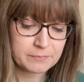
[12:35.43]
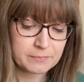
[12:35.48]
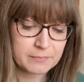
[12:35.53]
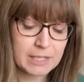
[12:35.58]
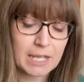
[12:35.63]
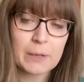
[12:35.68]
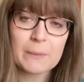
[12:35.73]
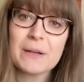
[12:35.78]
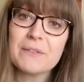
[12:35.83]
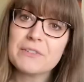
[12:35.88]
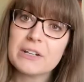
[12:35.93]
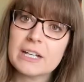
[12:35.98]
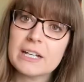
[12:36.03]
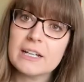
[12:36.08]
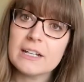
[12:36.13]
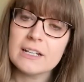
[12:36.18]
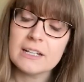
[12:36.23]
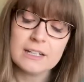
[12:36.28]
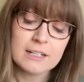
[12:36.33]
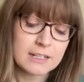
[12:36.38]
However,
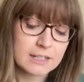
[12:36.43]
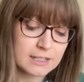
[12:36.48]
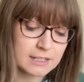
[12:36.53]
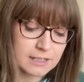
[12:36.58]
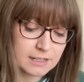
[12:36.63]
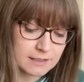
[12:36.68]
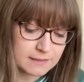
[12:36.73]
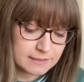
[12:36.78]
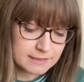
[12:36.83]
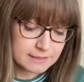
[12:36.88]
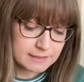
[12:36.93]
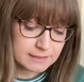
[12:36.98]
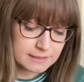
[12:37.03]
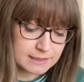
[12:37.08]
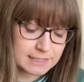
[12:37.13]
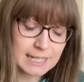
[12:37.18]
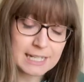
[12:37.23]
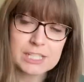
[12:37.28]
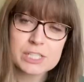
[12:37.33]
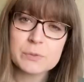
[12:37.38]
the
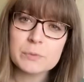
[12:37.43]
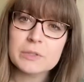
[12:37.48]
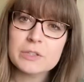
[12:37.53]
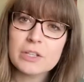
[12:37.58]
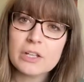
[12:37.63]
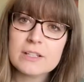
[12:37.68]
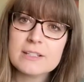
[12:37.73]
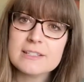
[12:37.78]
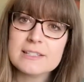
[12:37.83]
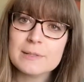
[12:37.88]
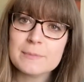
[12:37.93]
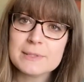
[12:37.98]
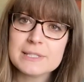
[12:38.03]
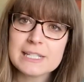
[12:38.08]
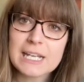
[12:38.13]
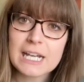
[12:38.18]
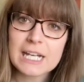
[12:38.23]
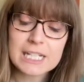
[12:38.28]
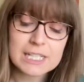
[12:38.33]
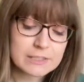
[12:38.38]
actual knots
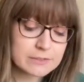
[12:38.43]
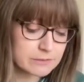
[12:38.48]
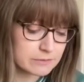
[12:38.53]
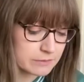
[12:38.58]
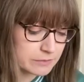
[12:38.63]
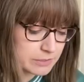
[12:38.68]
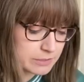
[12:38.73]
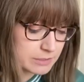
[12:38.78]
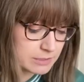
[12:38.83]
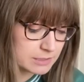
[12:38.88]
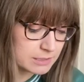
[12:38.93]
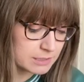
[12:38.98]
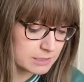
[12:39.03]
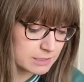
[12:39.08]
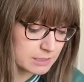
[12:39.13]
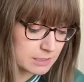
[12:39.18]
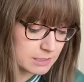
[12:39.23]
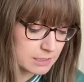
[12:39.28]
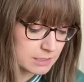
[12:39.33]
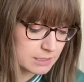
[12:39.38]
themselves
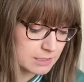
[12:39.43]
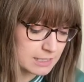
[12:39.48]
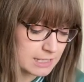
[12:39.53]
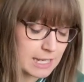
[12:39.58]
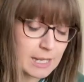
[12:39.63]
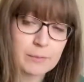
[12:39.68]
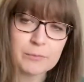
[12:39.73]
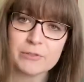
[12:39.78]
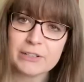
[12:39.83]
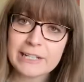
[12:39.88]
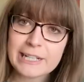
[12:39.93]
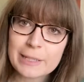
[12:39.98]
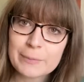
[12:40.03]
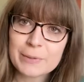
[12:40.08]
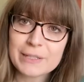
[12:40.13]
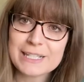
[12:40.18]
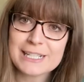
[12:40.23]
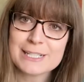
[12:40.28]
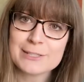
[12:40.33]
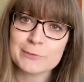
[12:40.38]
I'm really
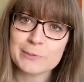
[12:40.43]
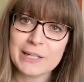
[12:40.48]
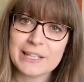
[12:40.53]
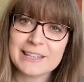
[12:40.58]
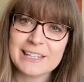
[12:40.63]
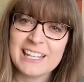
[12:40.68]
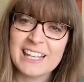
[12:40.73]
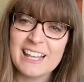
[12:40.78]
pleased with.